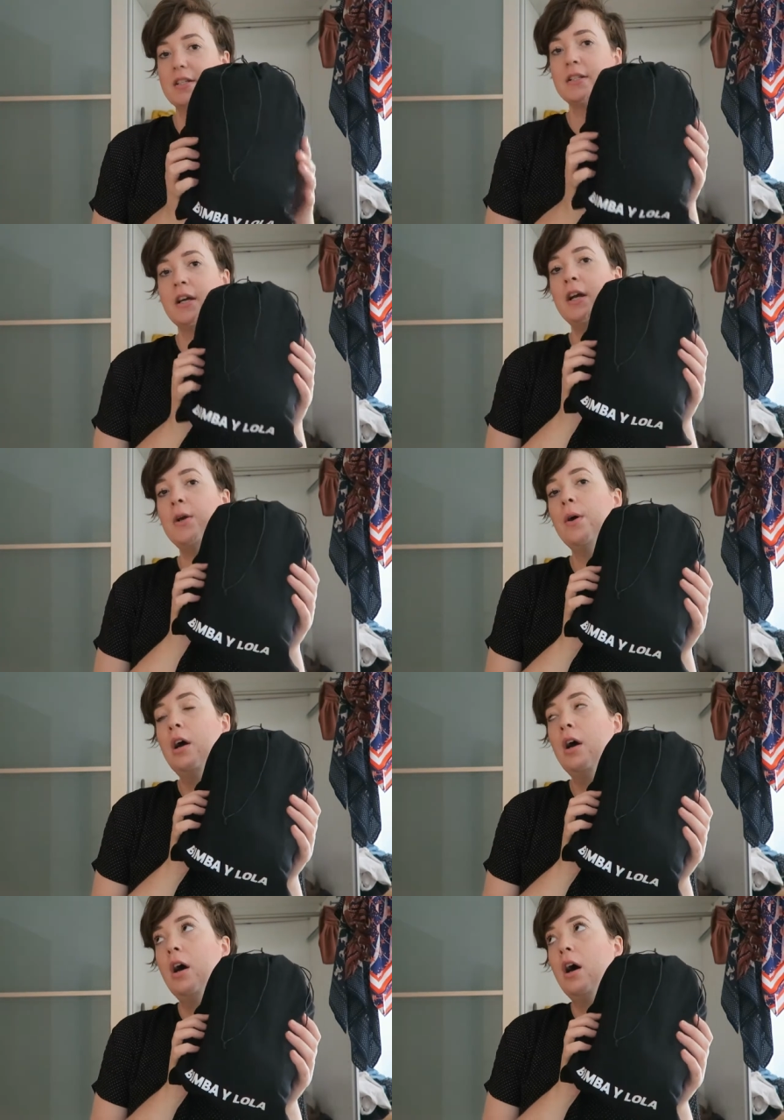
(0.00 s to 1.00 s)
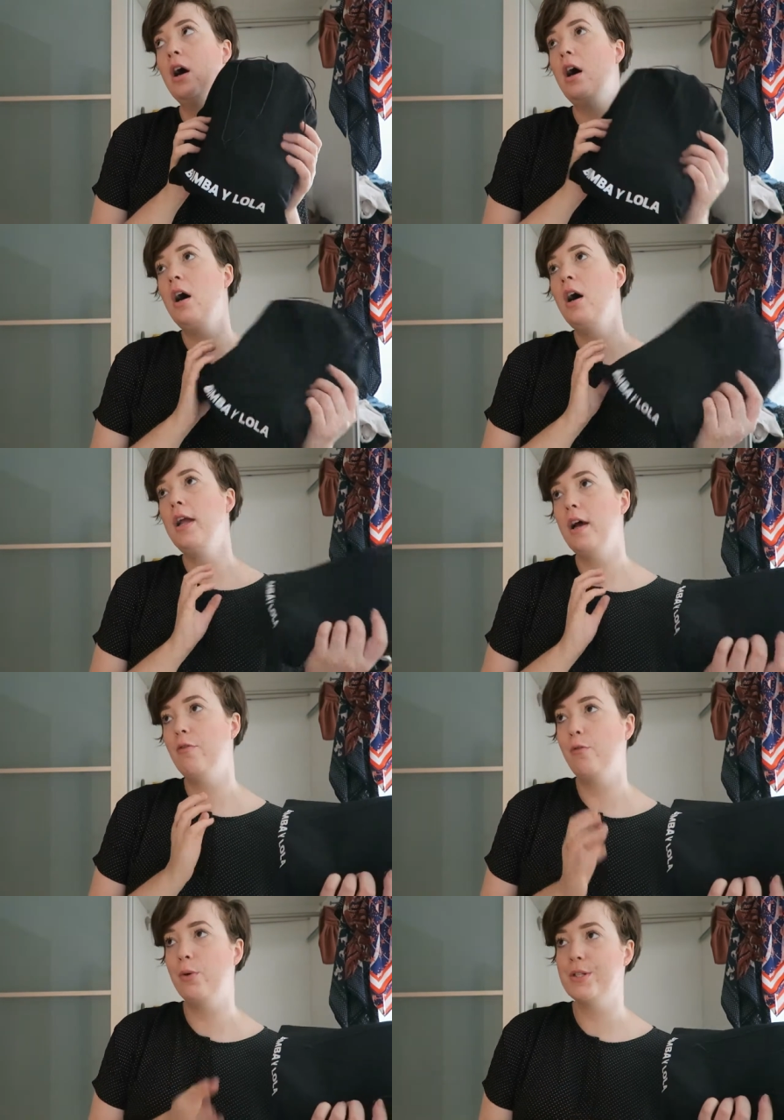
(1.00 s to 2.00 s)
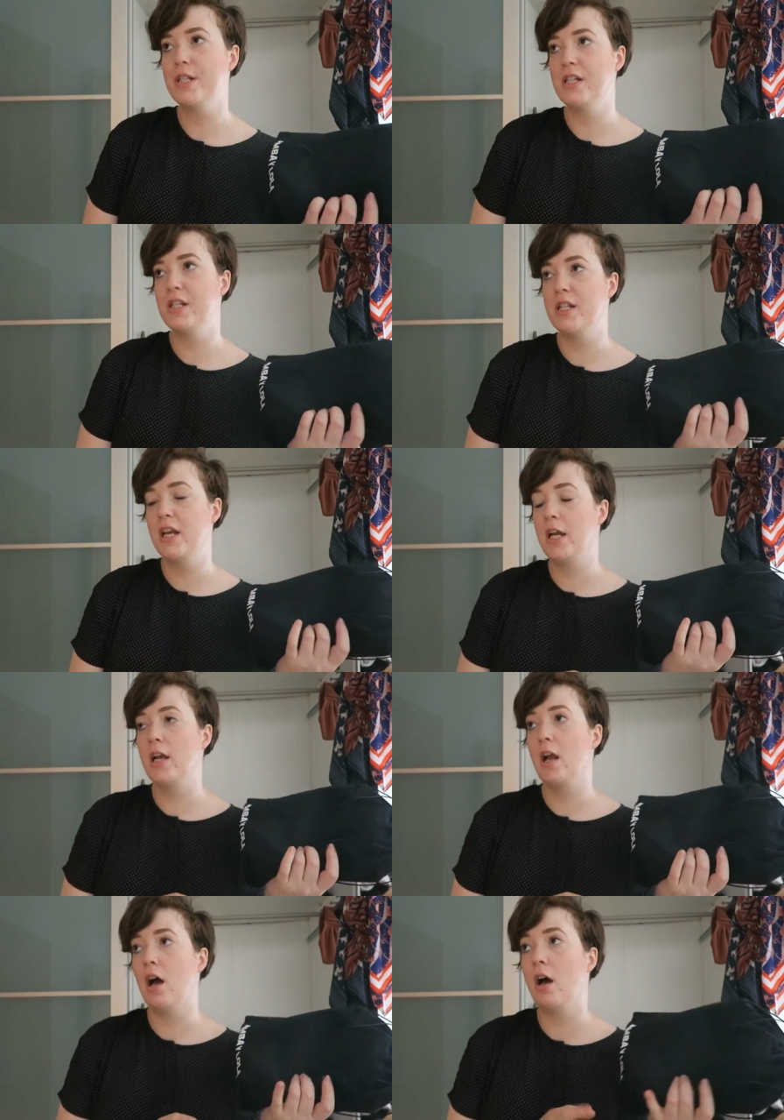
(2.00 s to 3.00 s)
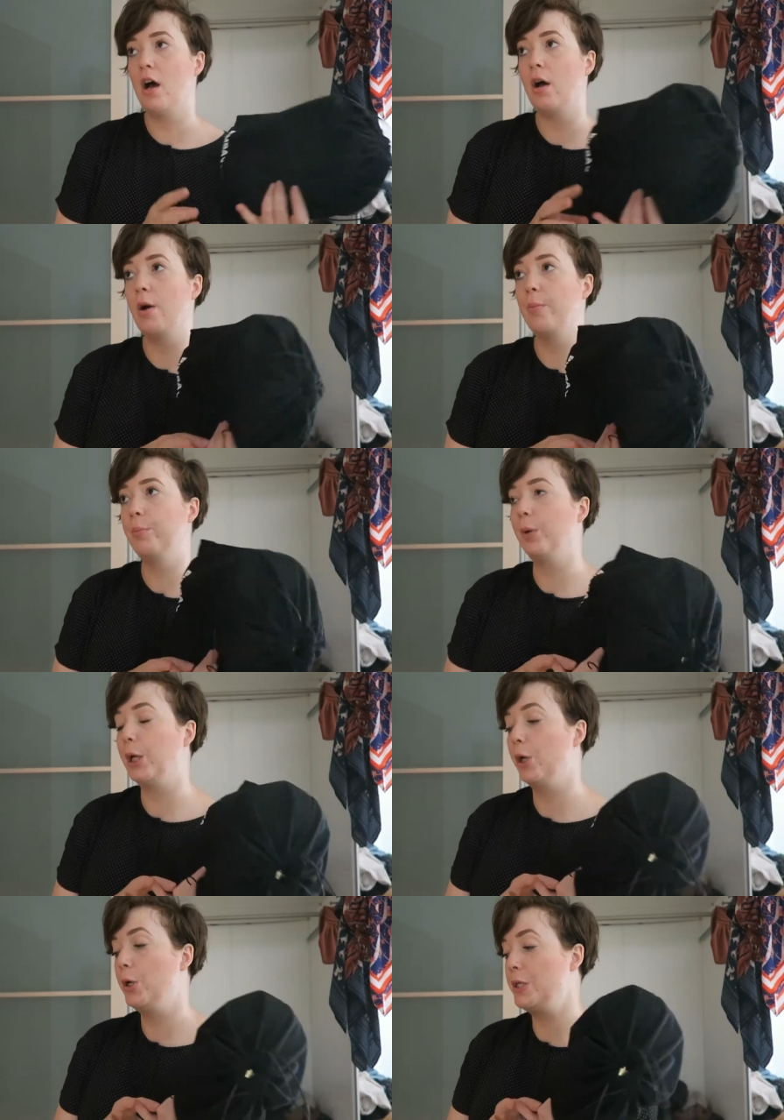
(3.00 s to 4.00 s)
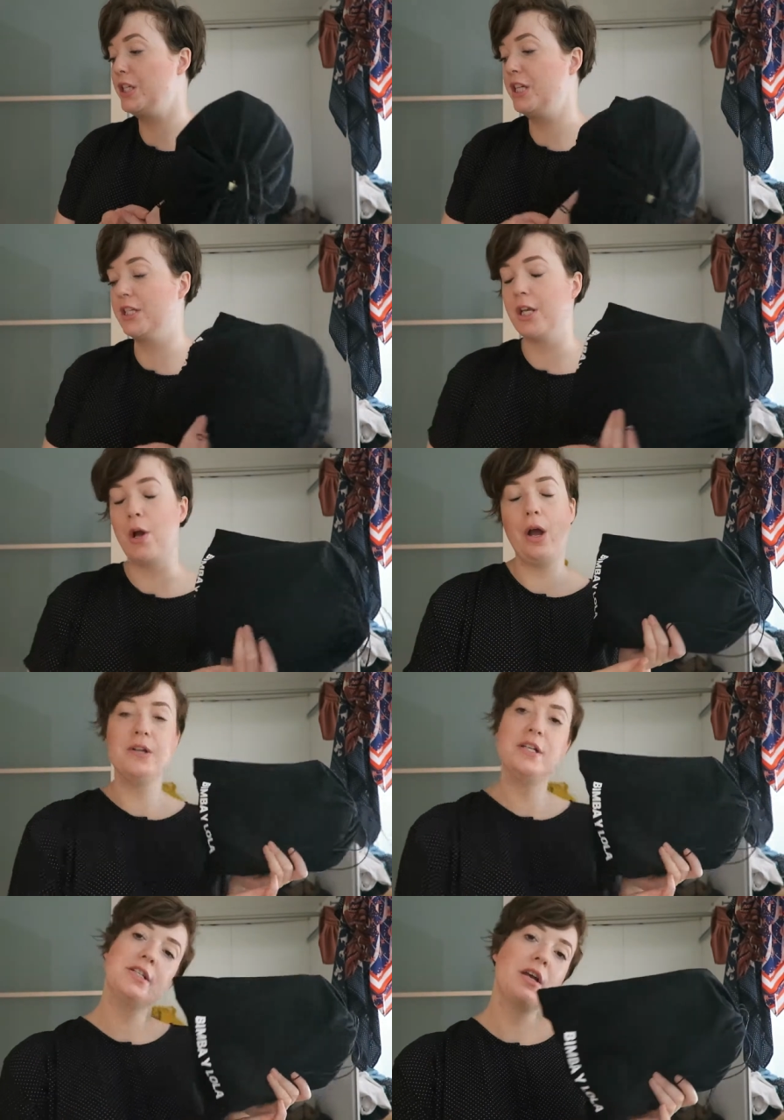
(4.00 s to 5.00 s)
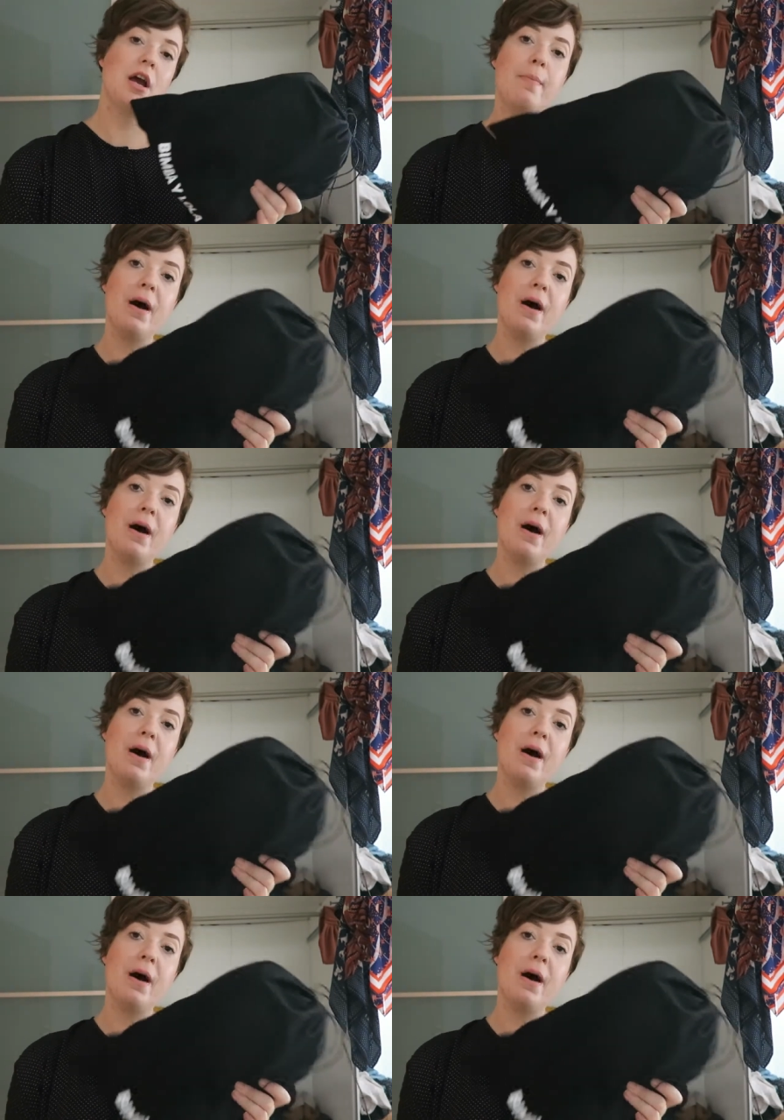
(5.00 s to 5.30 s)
So I have wanted the Gucci Soho Disco